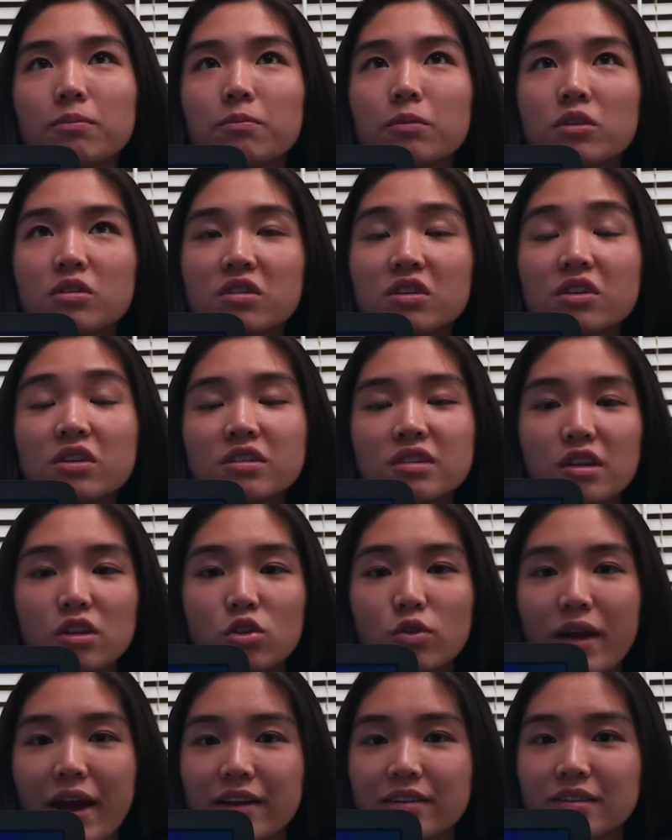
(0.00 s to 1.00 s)
Bacillus
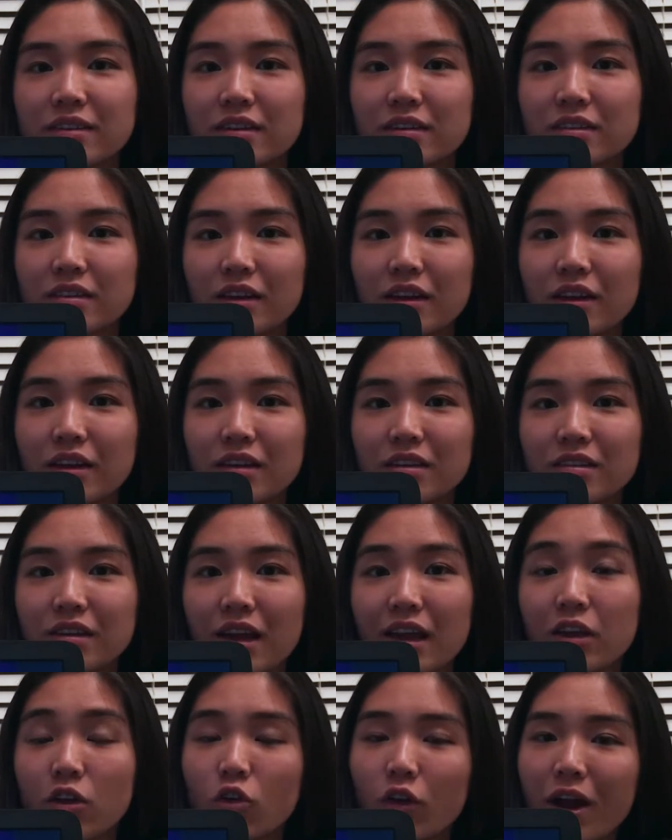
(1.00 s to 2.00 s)
anthracis is
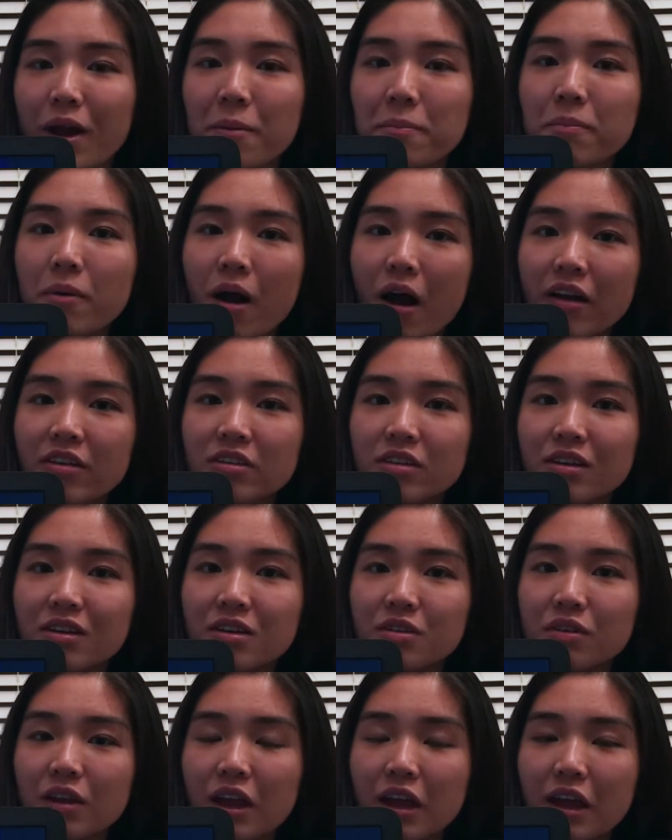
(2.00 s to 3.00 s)
a
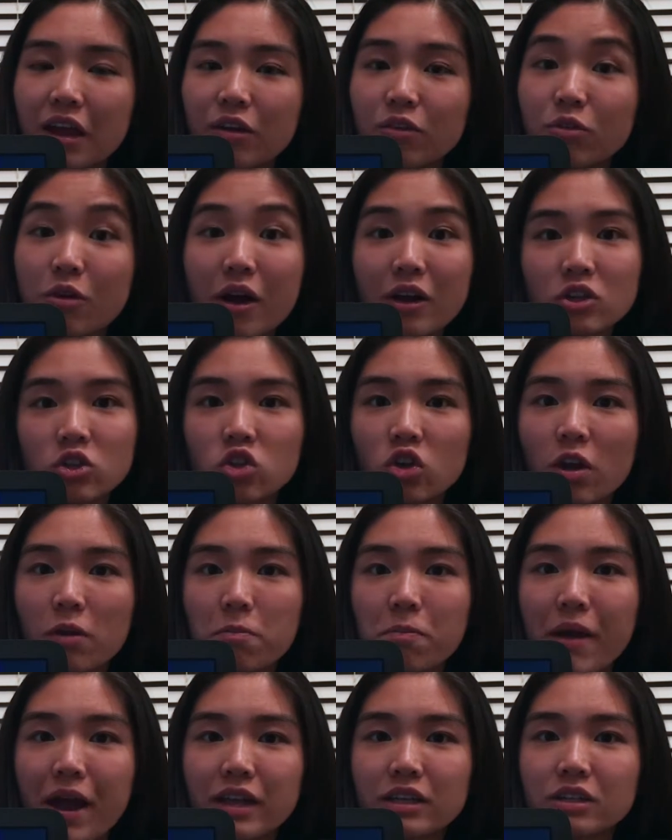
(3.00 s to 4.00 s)
gram-positive and
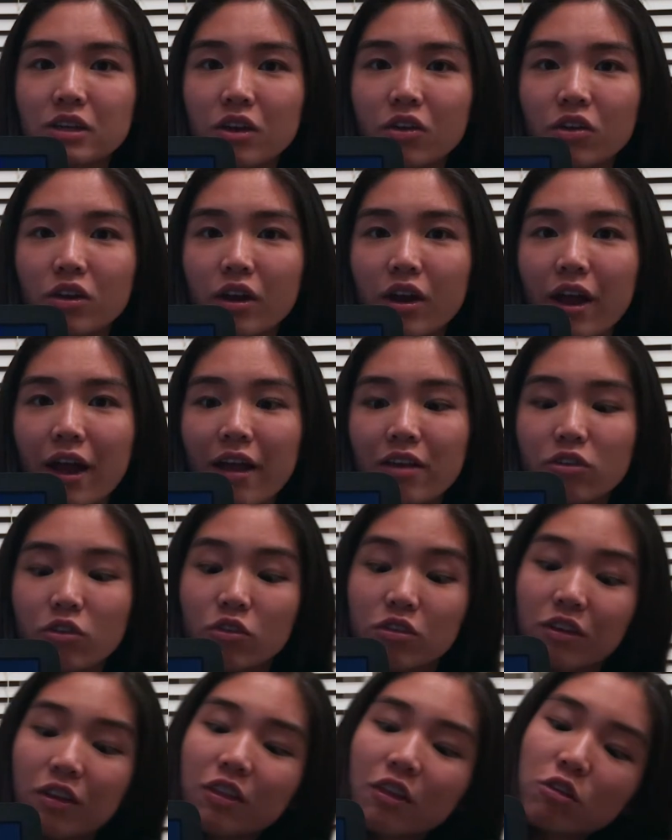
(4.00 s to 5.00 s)
rod-shaped bacteria, as
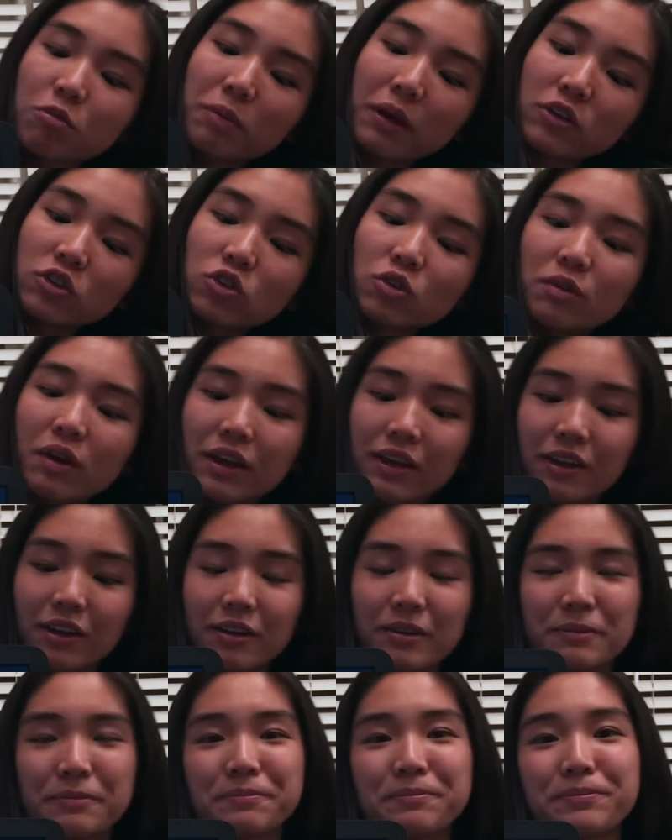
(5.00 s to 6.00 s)
you see in this picture right
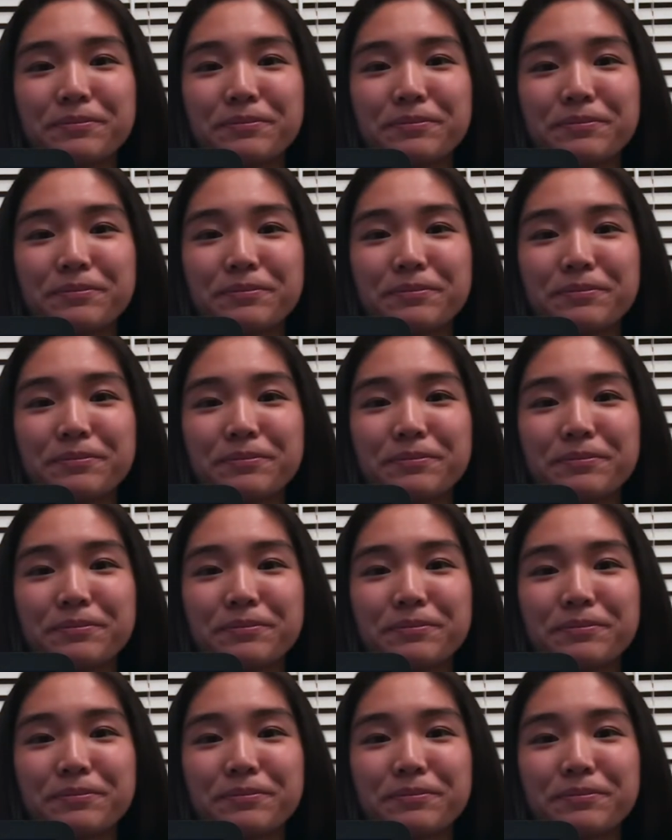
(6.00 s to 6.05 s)
here.